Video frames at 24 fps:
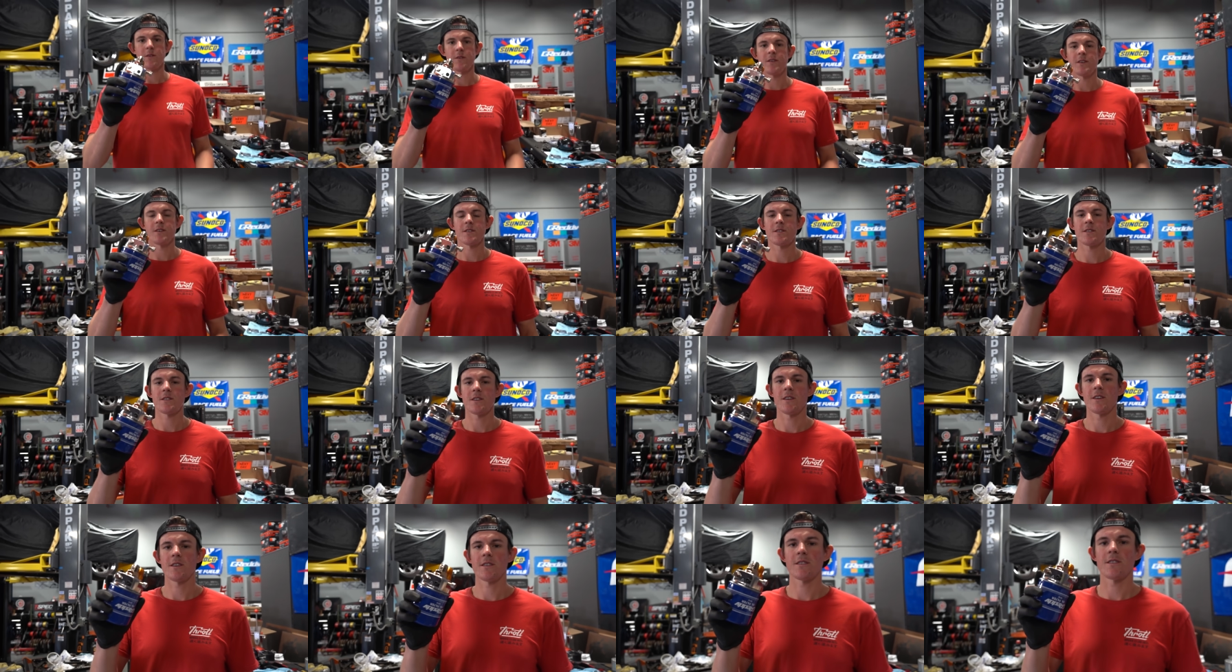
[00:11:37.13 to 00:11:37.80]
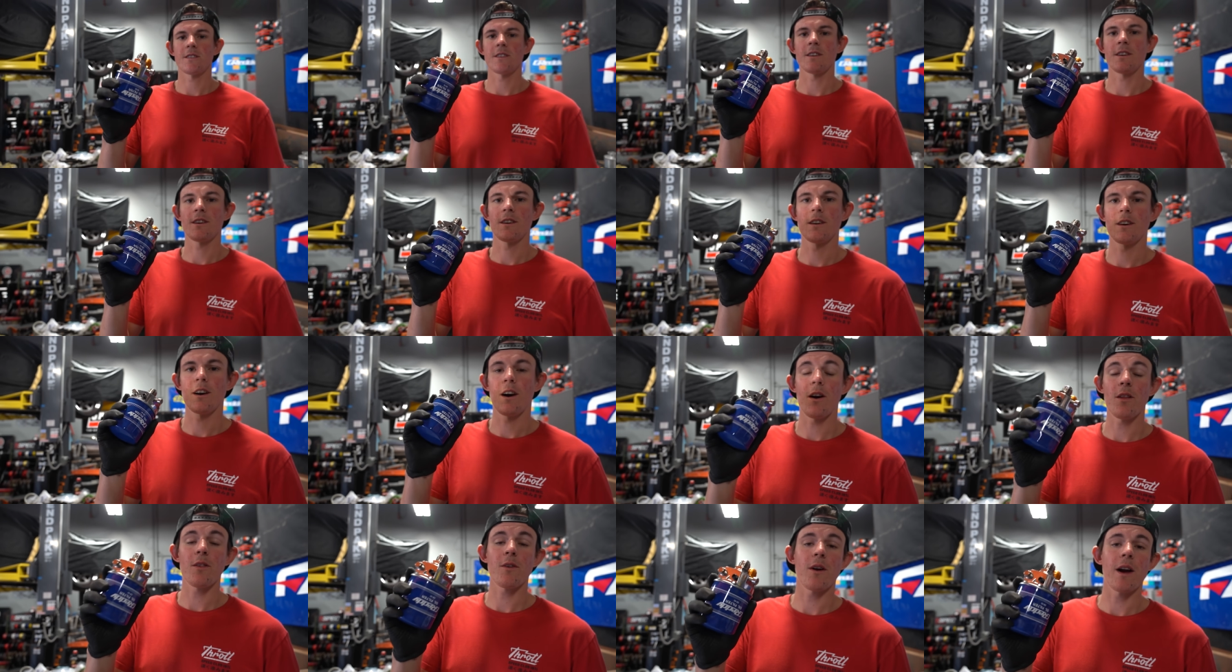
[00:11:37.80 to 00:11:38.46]
So this is
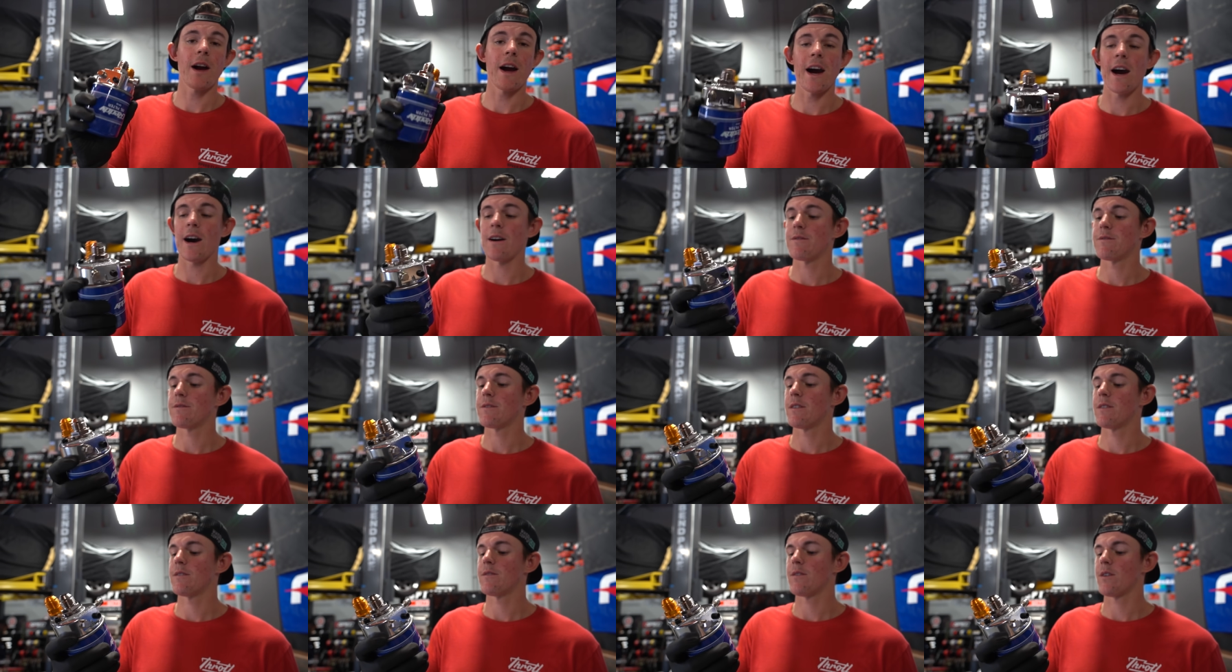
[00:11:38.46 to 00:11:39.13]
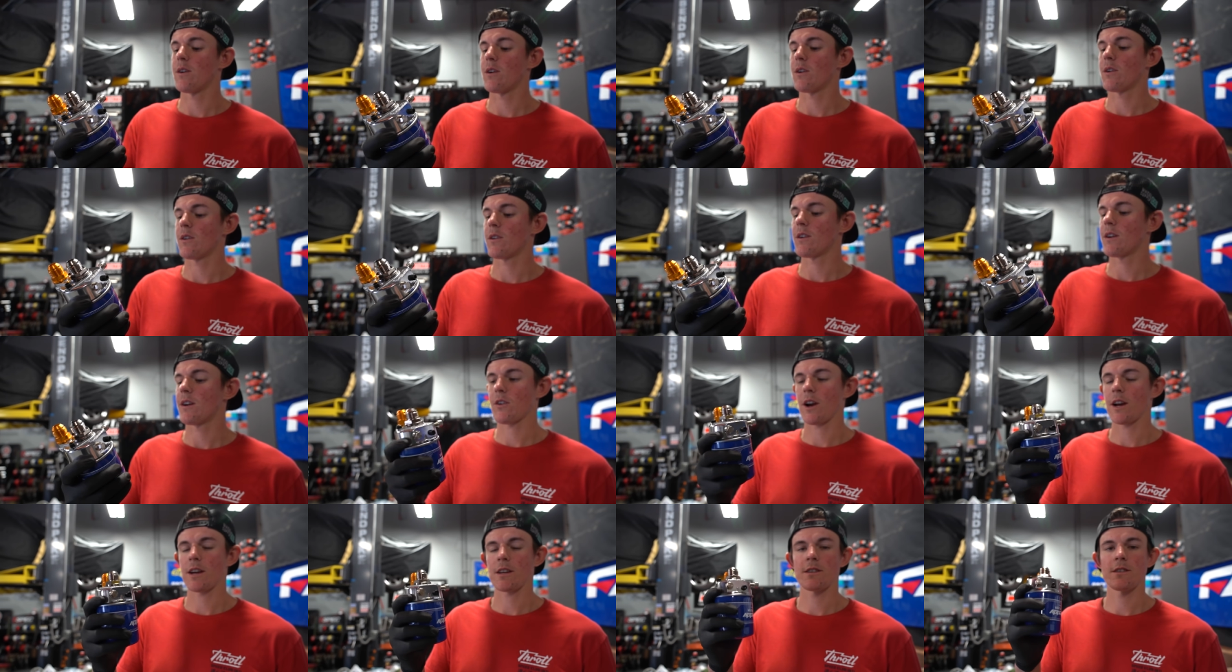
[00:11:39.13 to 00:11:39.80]
the other half of
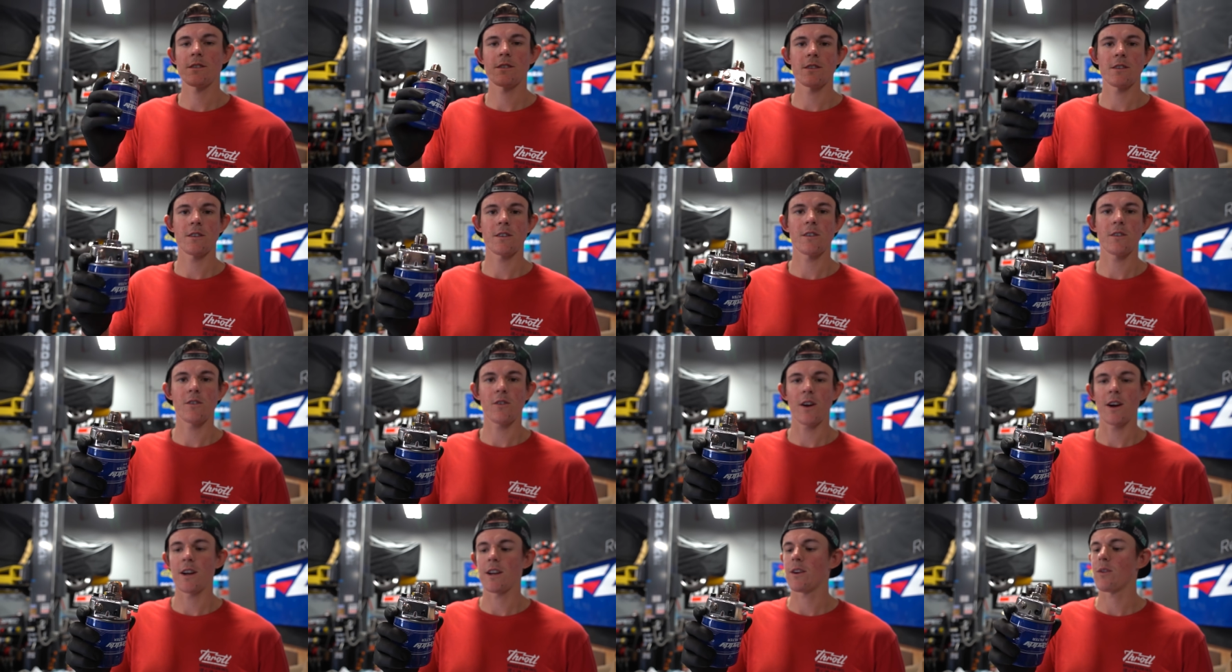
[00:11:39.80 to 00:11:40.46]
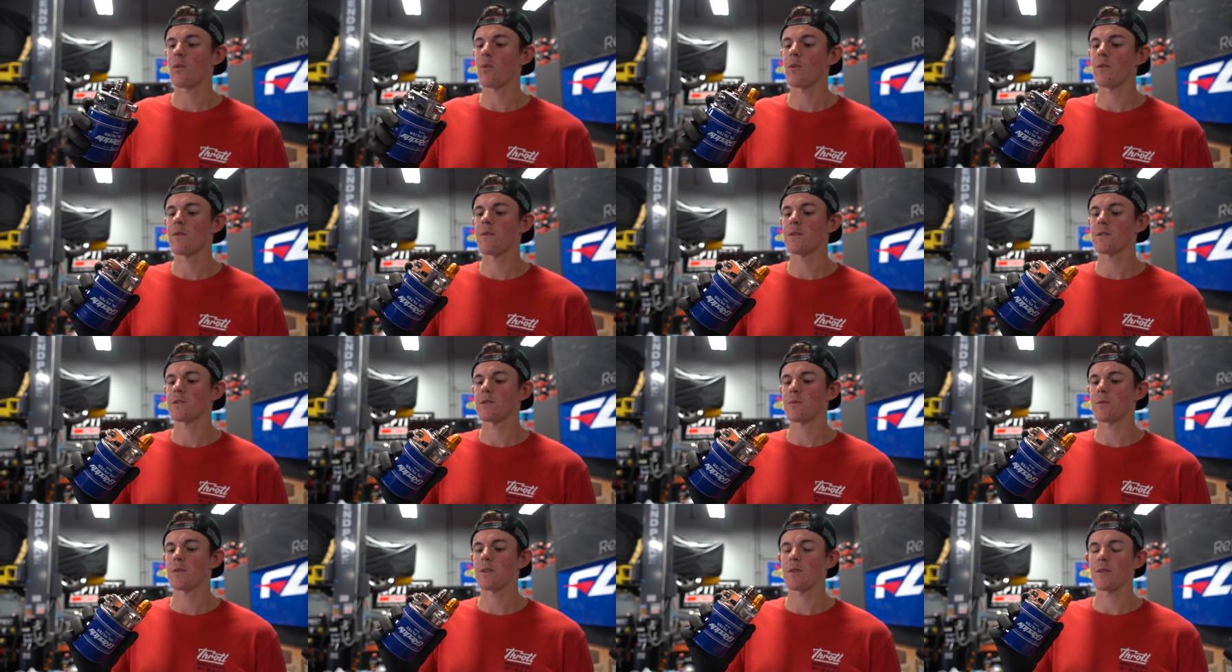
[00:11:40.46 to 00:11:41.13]
our Grex Greddy oil
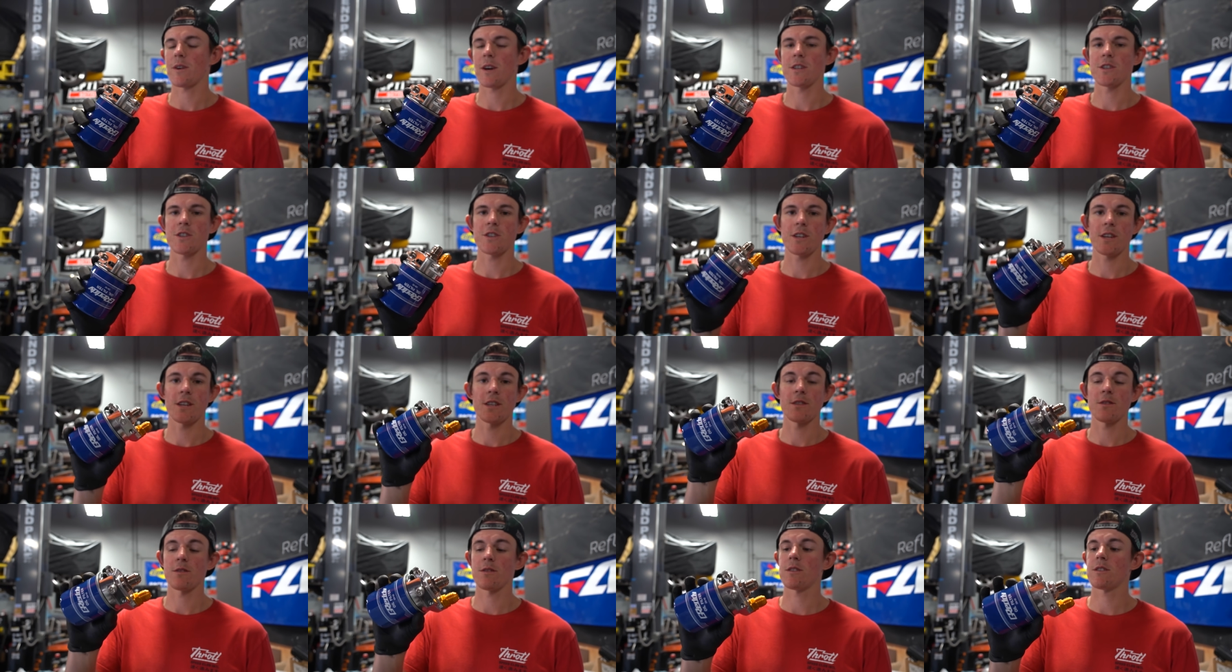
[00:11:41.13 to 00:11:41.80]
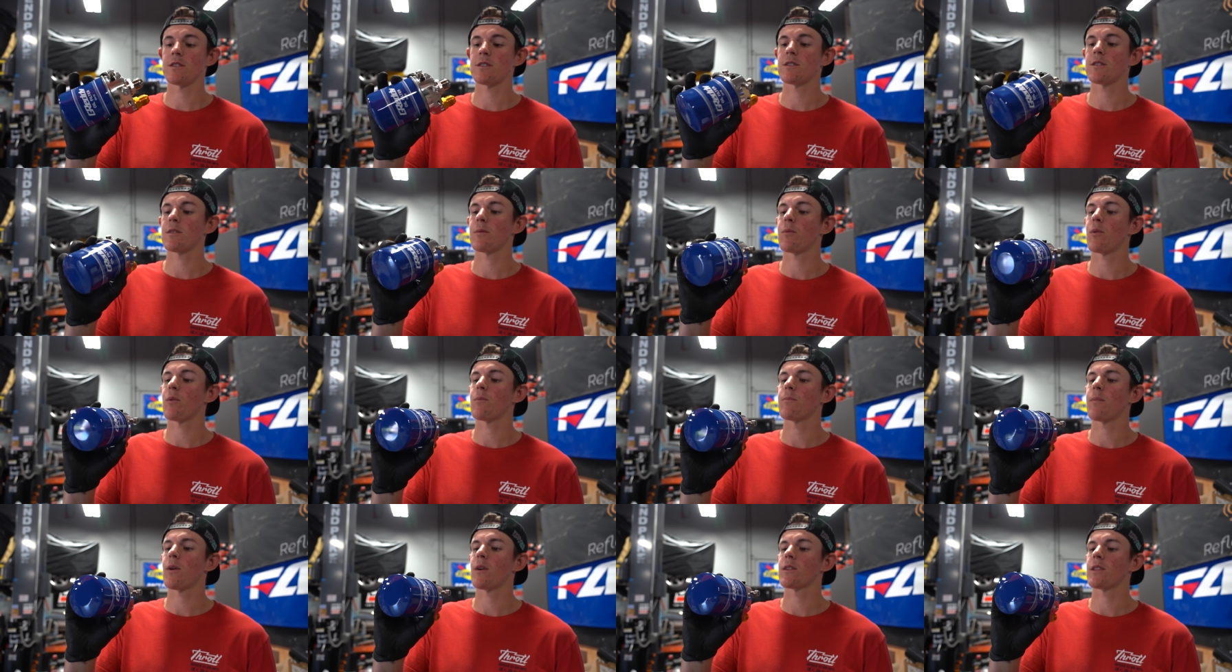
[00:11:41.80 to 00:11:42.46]
filter relocation kit. So this is the
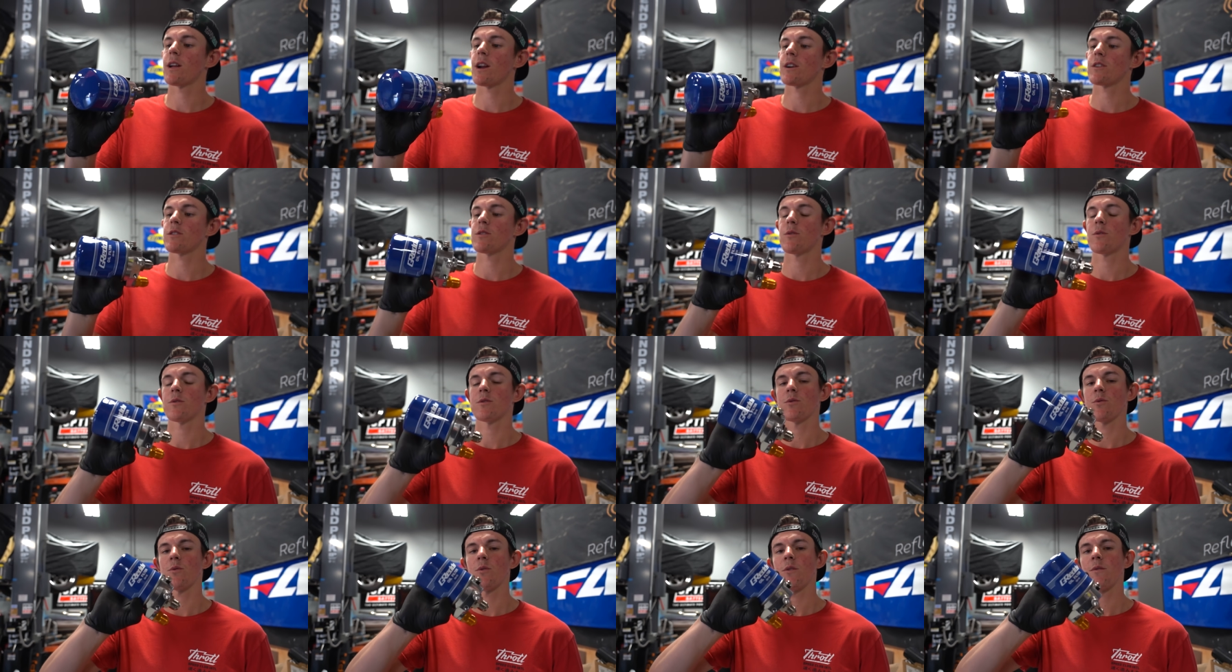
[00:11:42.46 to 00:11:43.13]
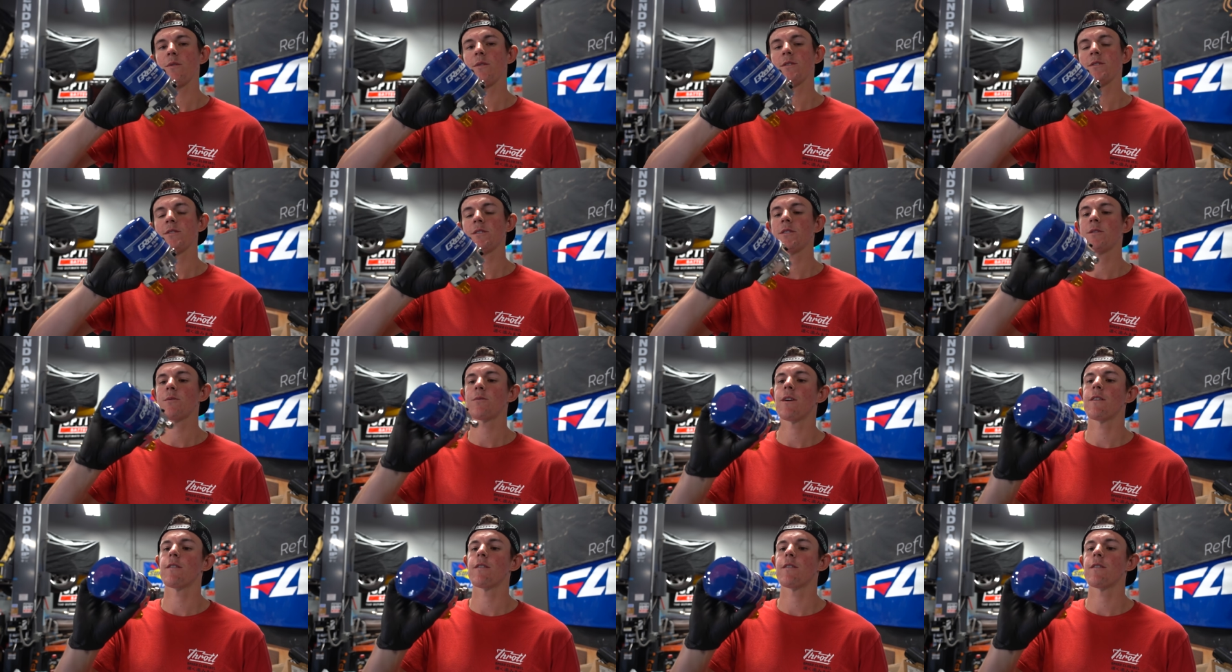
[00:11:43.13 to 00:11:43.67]
part that actually holds the oil filter.